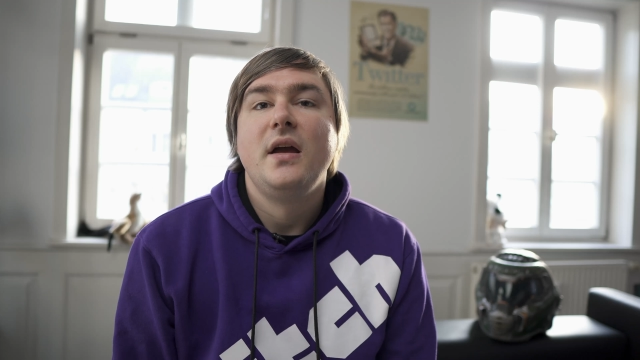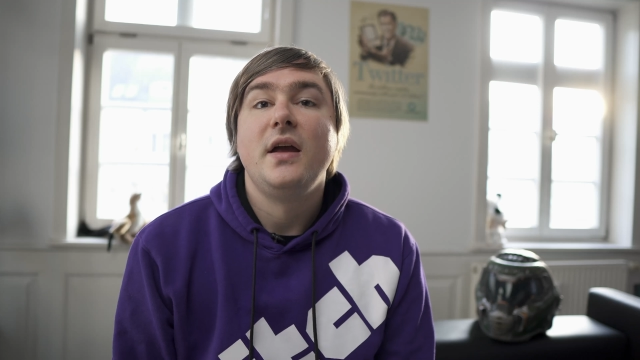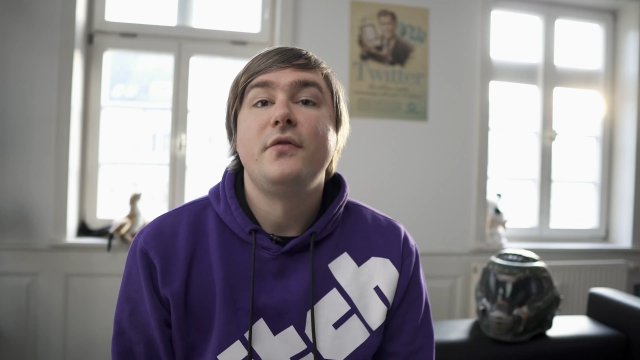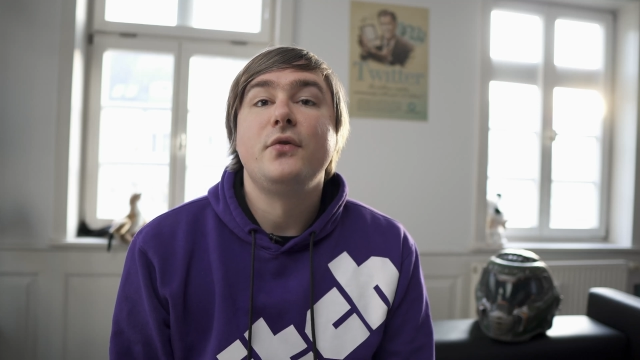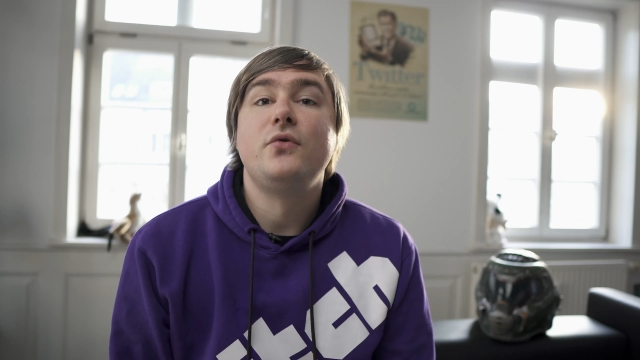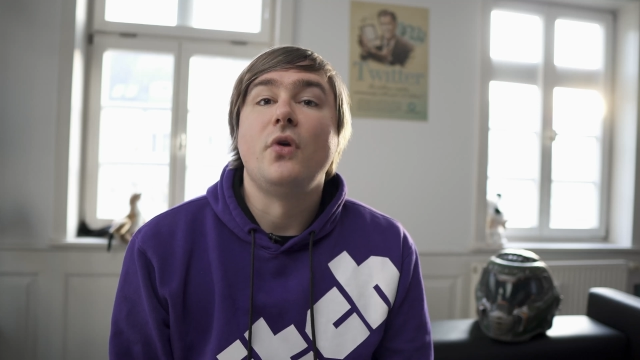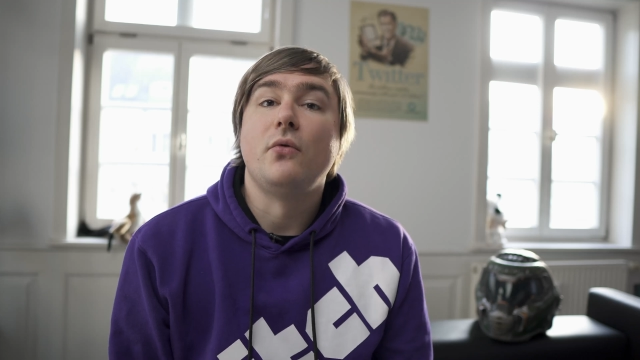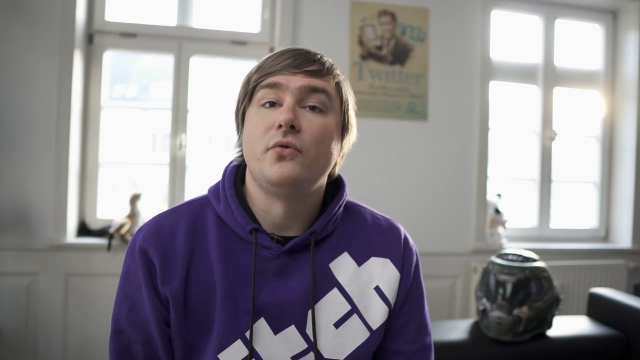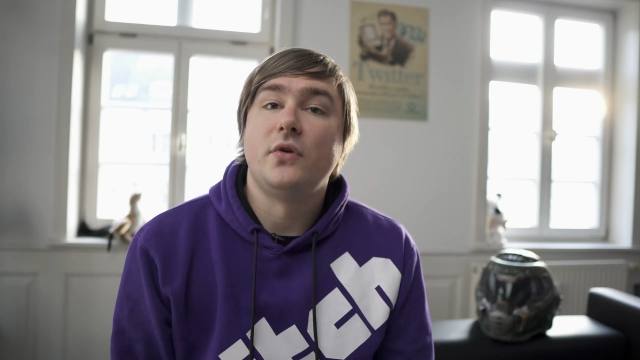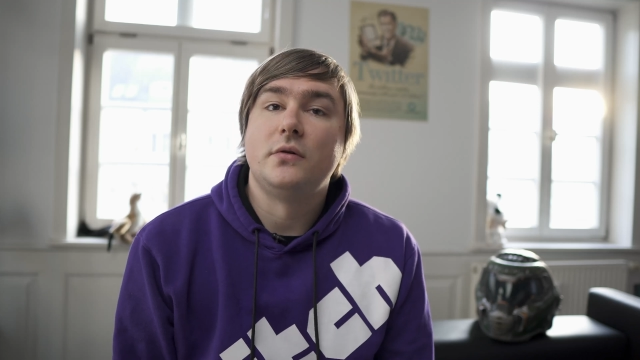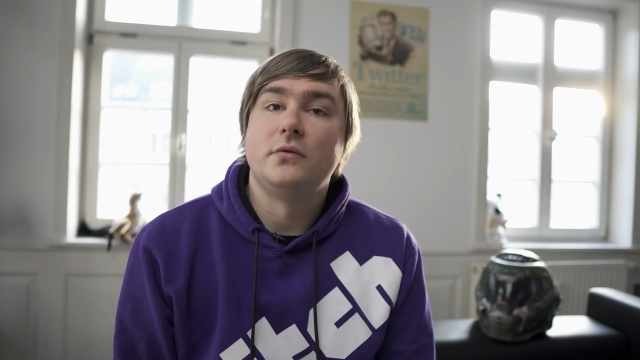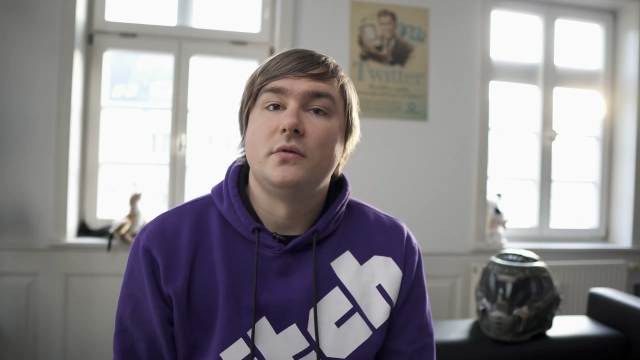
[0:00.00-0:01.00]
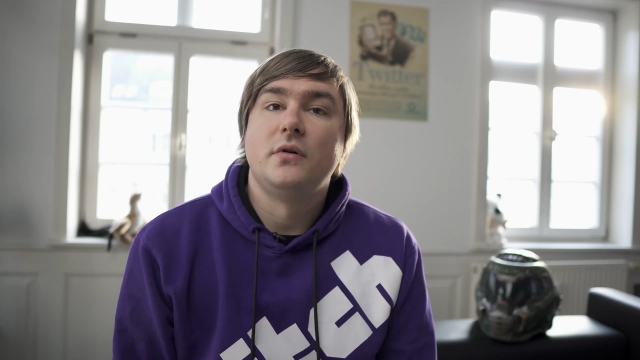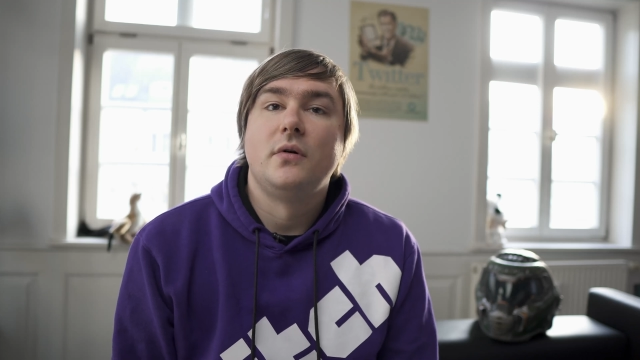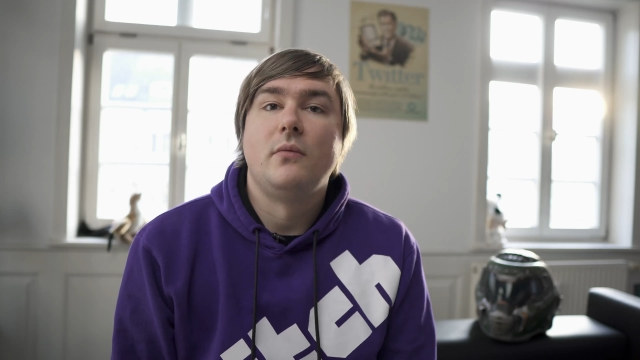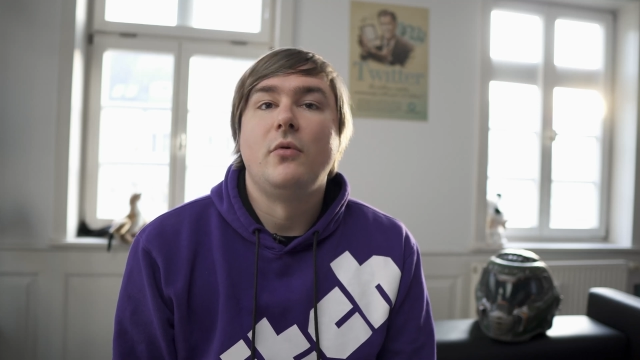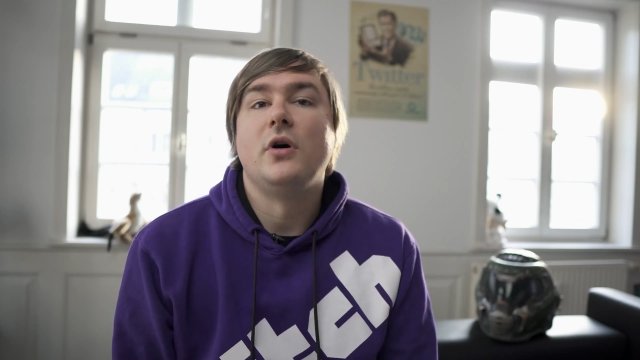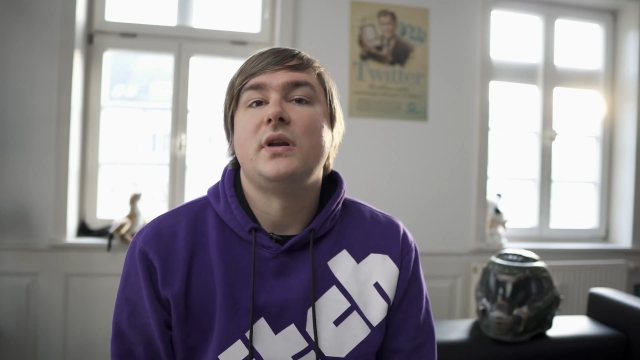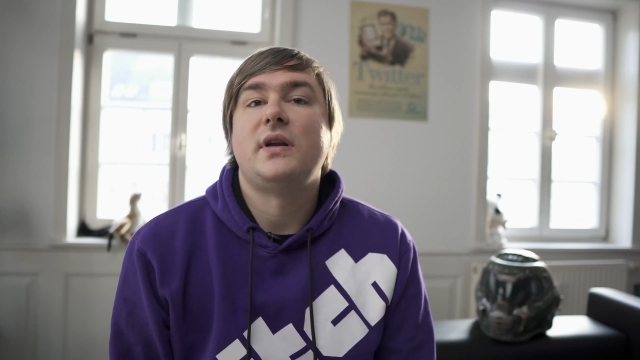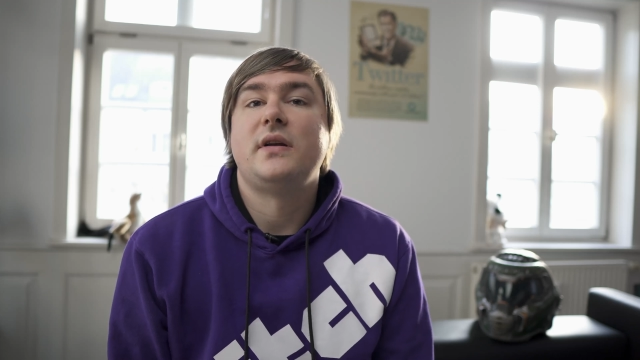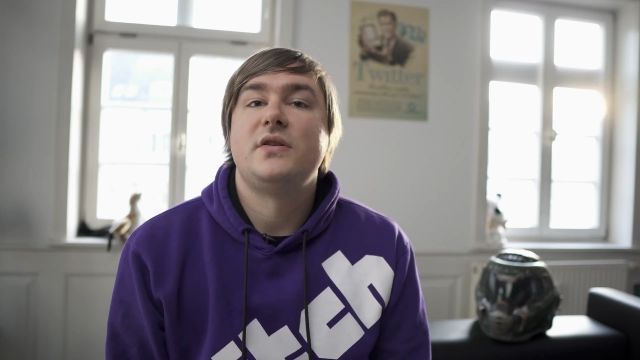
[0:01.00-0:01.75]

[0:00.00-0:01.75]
If you don't know what